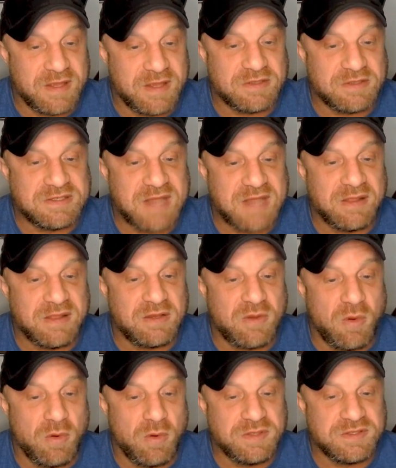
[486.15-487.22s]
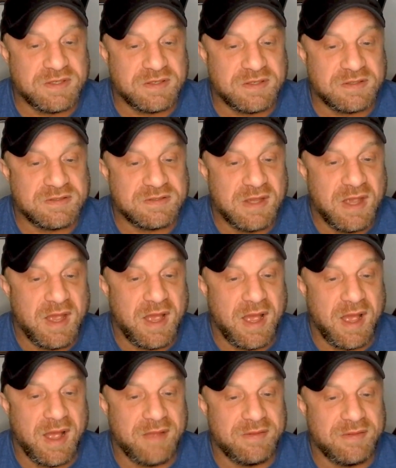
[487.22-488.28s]
they are selling courses
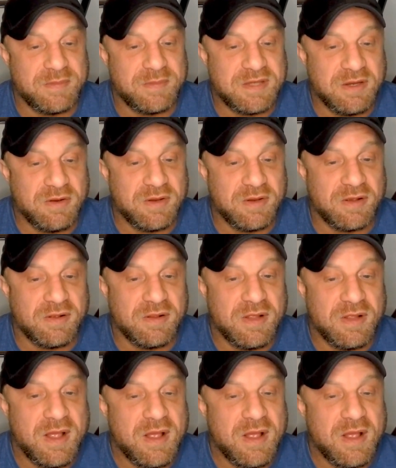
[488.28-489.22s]
on the material.